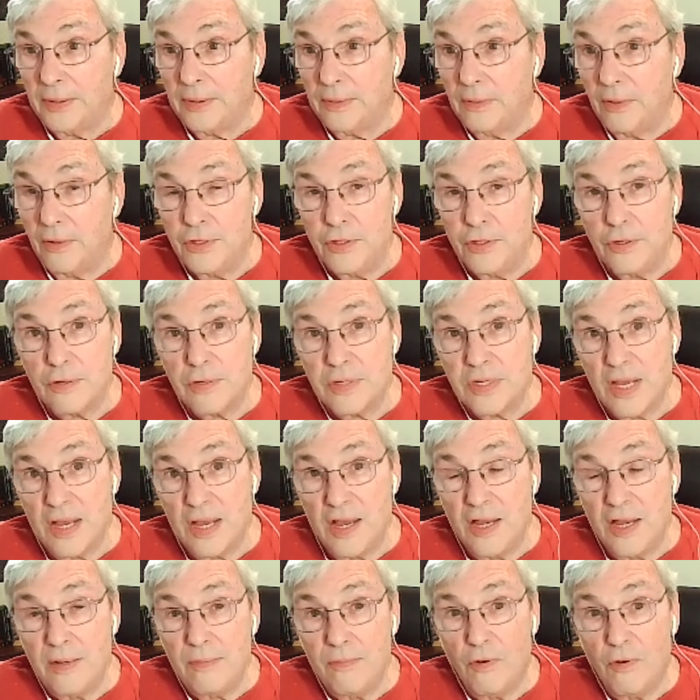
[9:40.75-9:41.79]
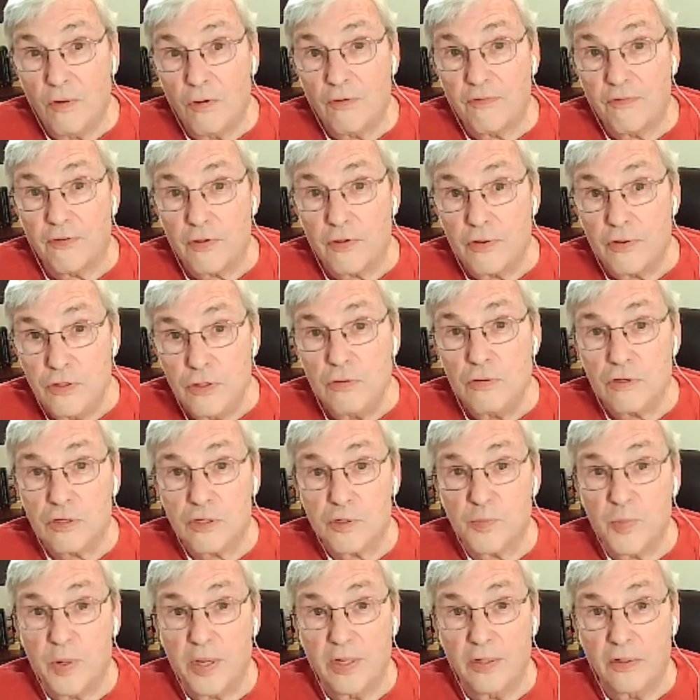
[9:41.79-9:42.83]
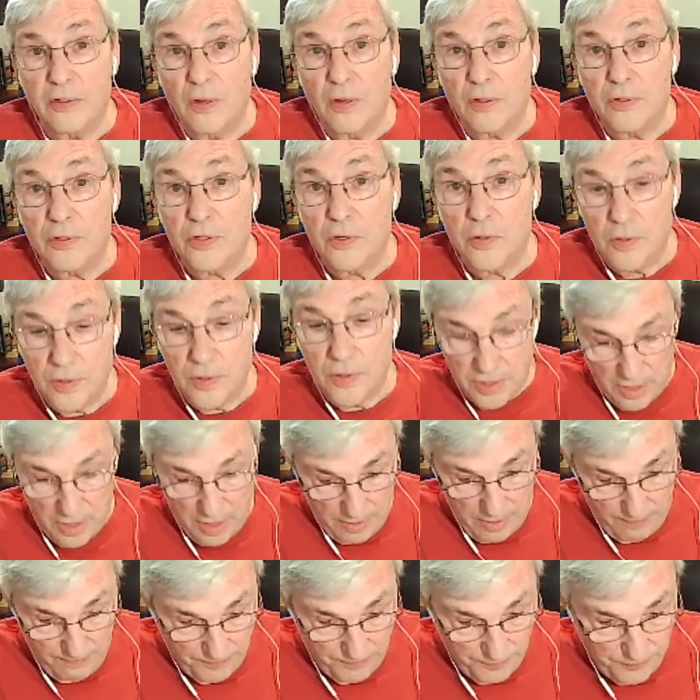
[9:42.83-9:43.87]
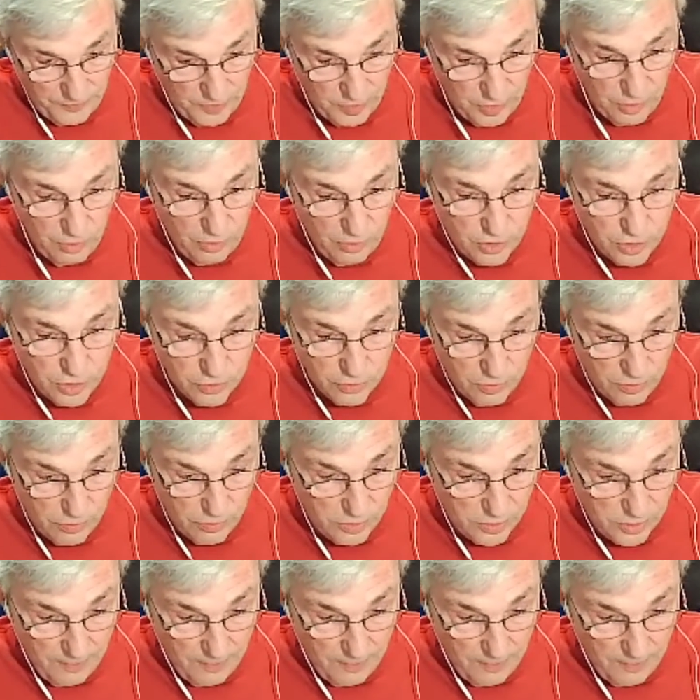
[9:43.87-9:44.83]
on your dime, or for you to spend on your dime? You choose.